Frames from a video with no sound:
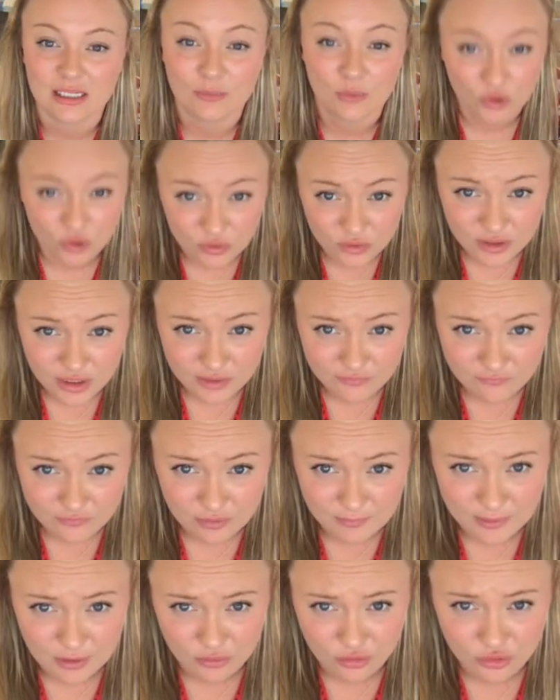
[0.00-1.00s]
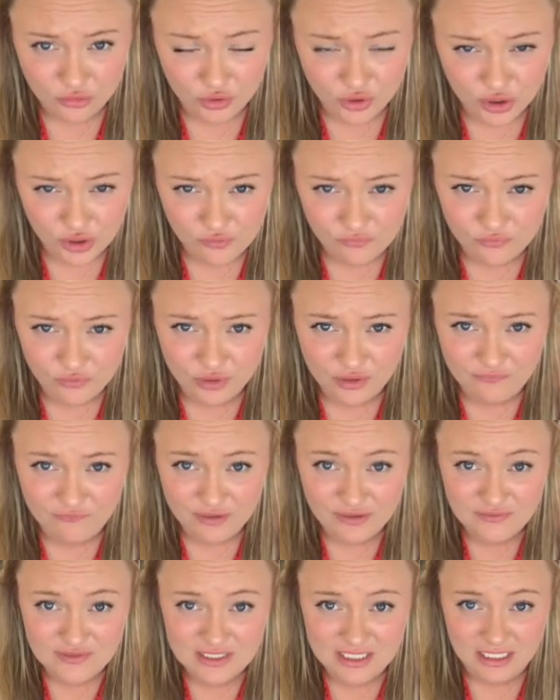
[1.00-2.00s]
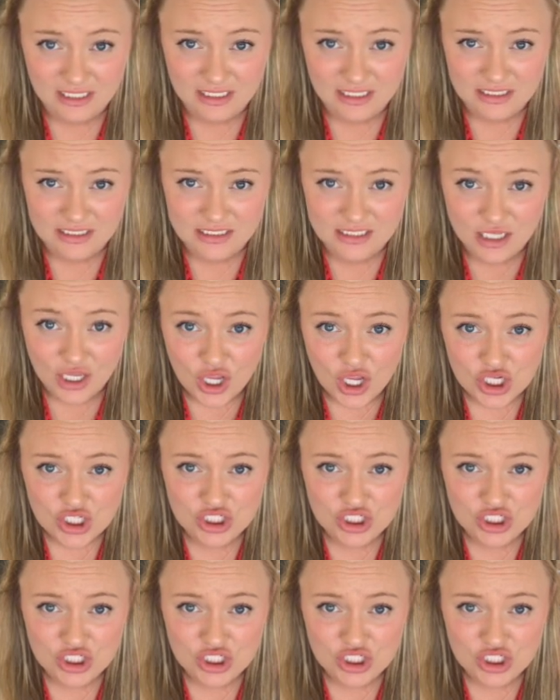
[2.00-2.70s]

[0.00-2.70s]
I'm holding it for about 30 to 45 seconds